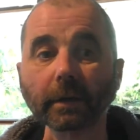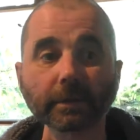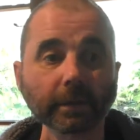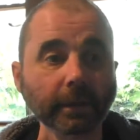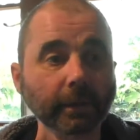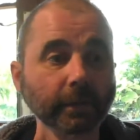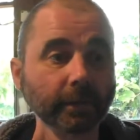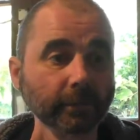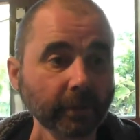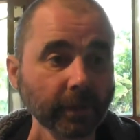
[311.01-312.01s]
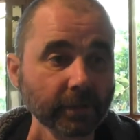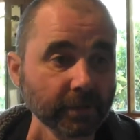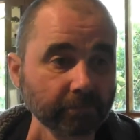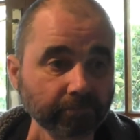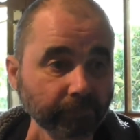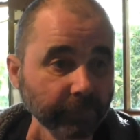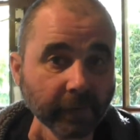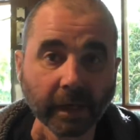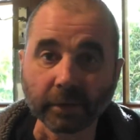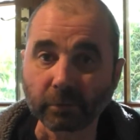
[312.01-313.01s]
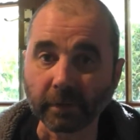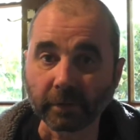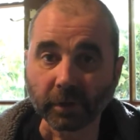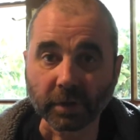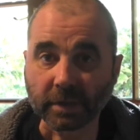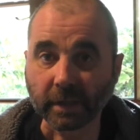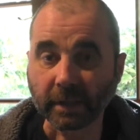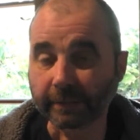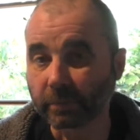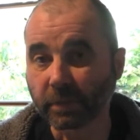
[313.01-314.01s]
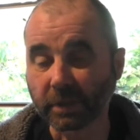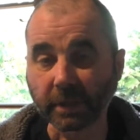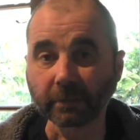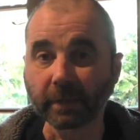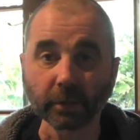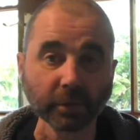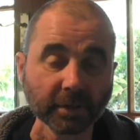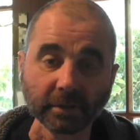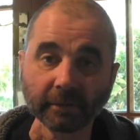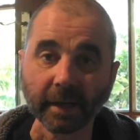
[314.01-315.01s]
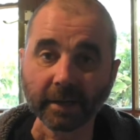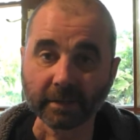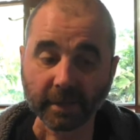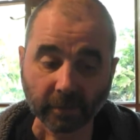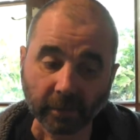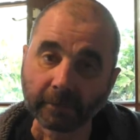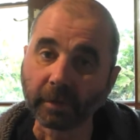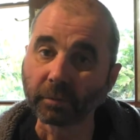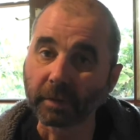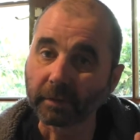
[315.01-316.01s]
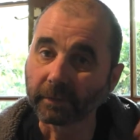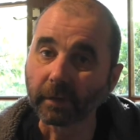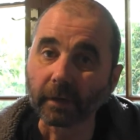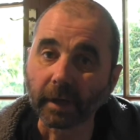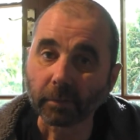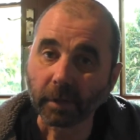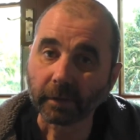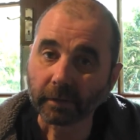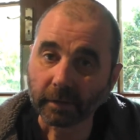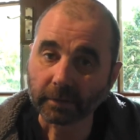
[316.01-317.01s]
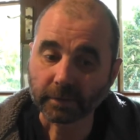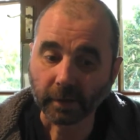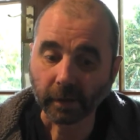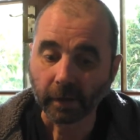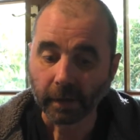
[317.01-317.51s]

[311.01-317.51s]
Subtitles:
So if I was down the river and I was seeing heavy machinery or excavators and that, and I filmed it, I uploaded it. So,